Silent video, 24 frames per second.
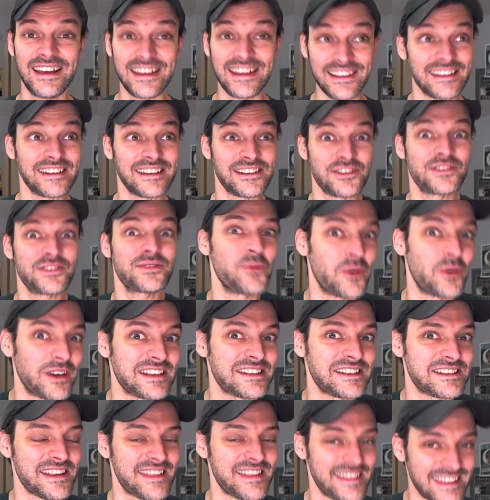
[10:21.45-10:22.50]
They just want
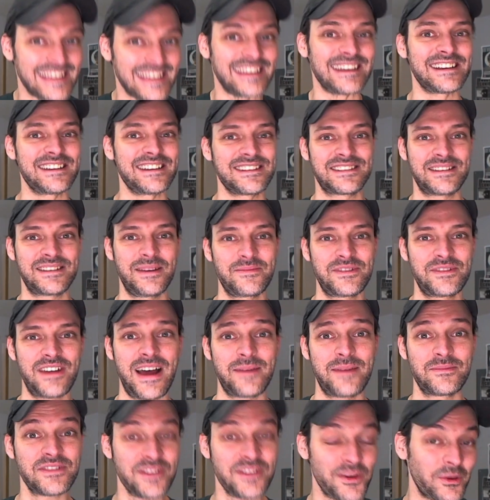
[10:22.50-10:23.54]
us to think it is
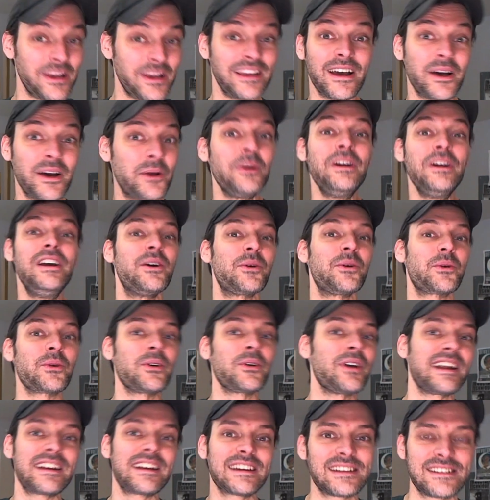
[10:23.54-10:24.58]
sometimes. So we go
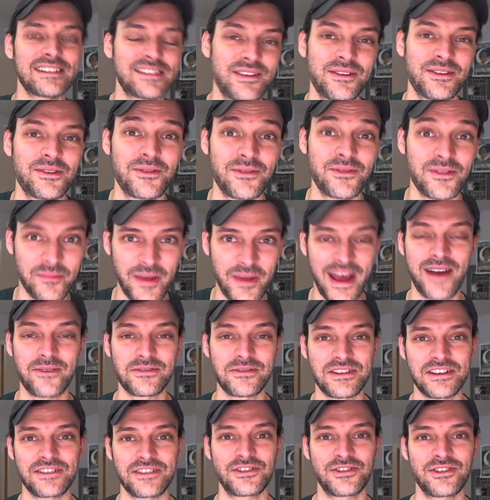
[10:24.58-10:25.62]
running to the
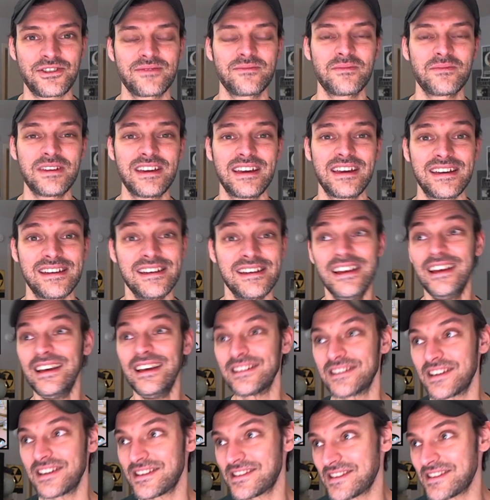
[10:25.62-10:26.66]
powers that shouldn't be
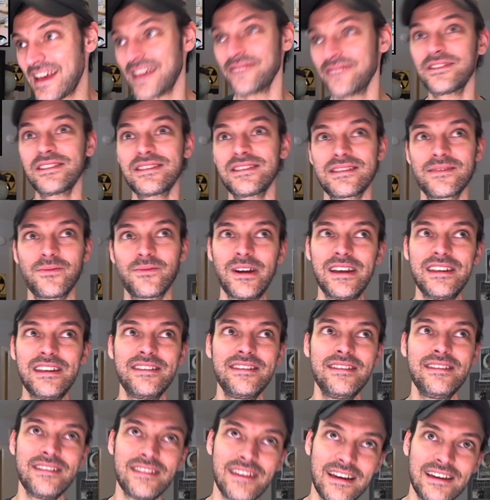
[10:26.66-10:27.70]
to save us
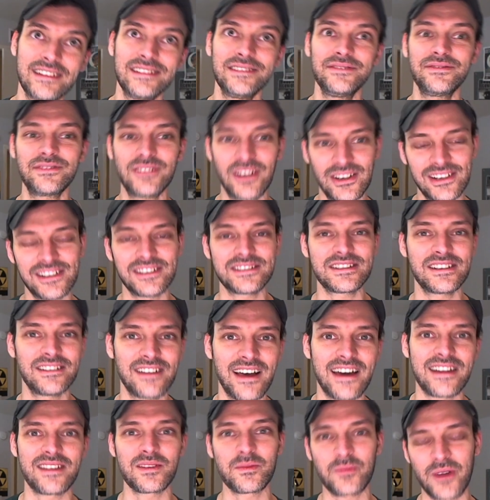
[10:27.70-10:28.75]
when they've caused a
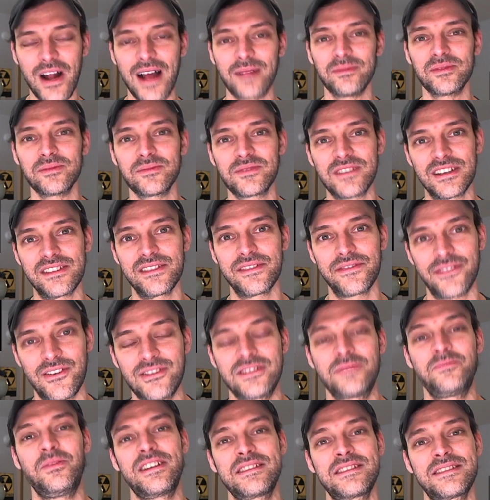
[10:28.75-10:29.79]
lot of the problems in the
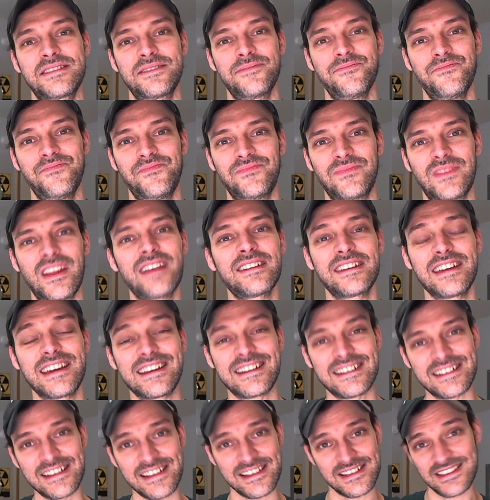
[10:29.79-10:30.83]
first place.
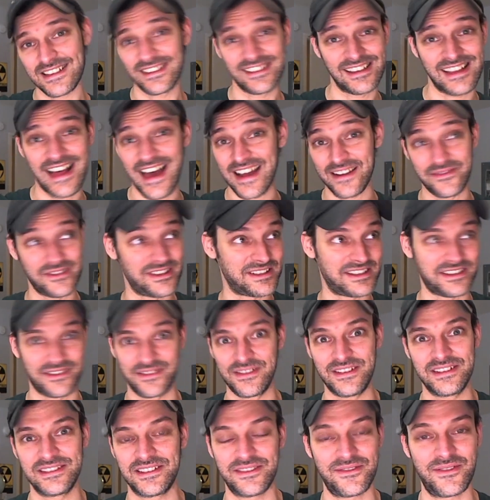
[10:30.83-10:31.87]
Again, it is a lot of
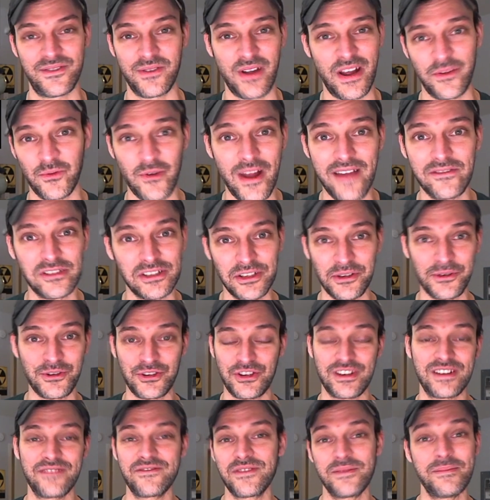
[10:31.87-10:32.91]
it's a
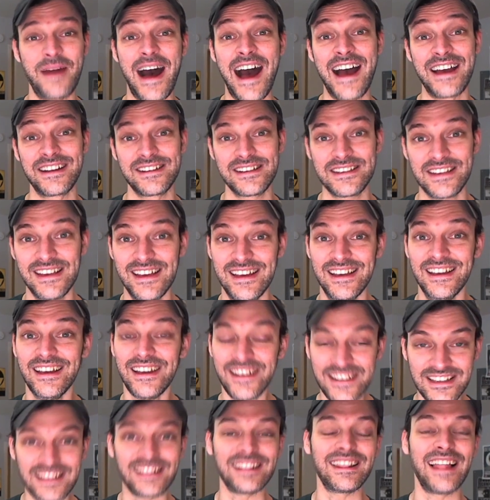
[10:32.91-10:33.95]
revolution of the mind.
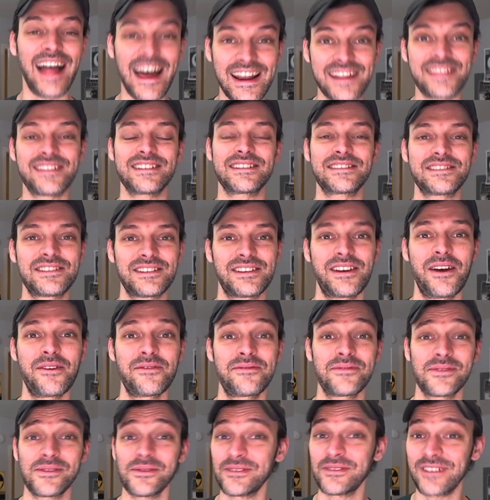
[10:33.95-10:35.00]
A lot of things to go
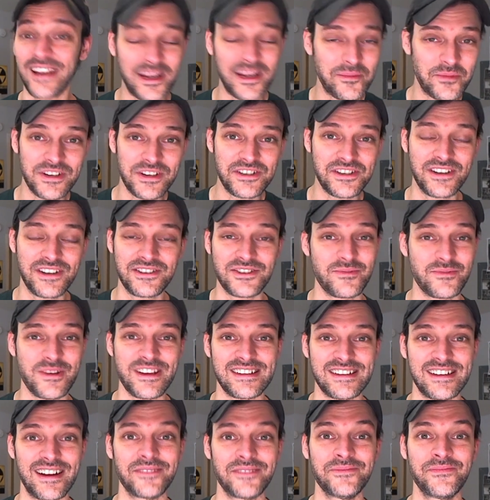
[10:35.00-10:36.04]
through, and I appreciate you
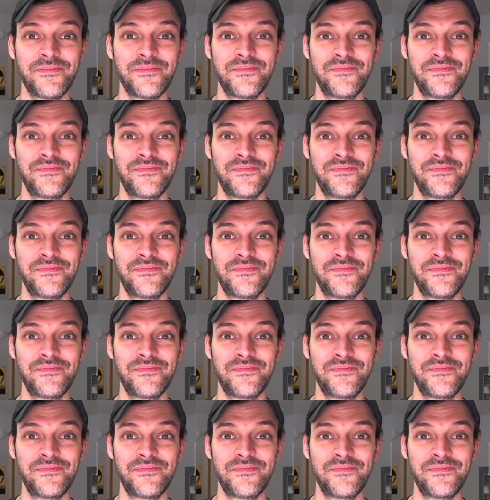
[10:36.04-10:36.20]
being here.